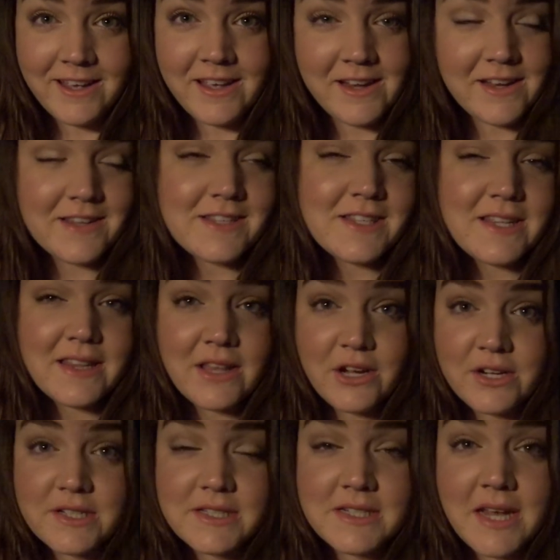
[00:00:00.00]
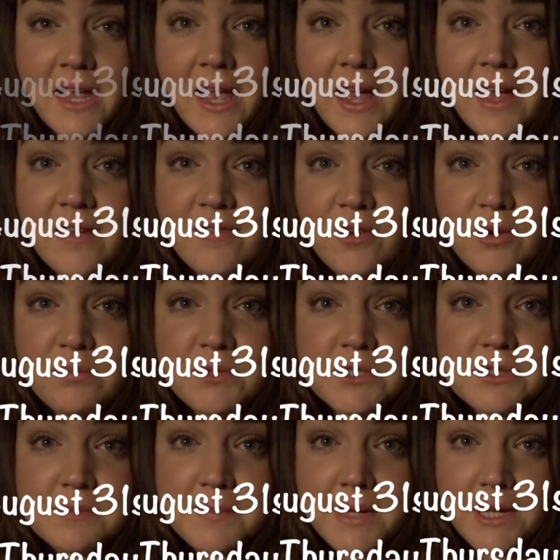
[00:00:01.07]
It is Thursday. I have
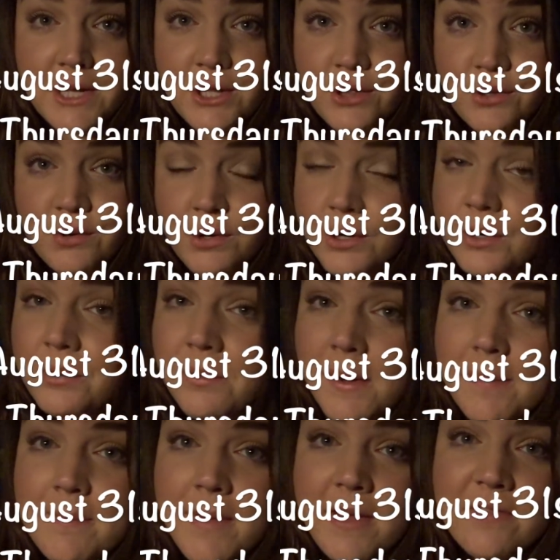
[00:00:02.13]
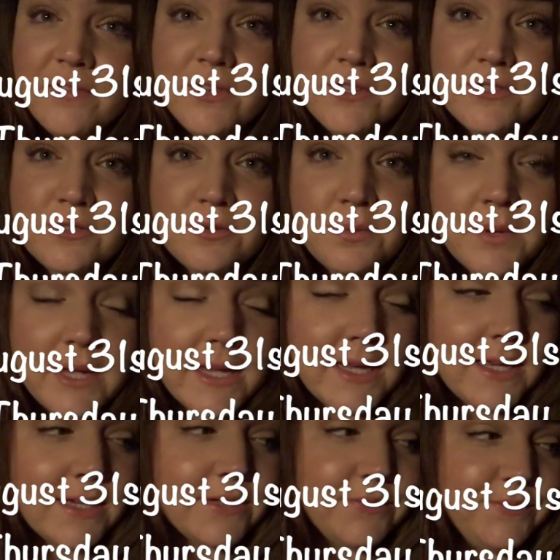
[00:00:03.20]
almost made it through my first
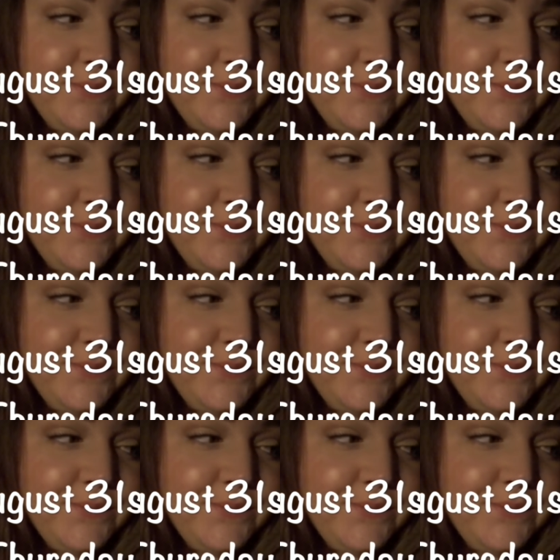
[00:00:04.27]
week.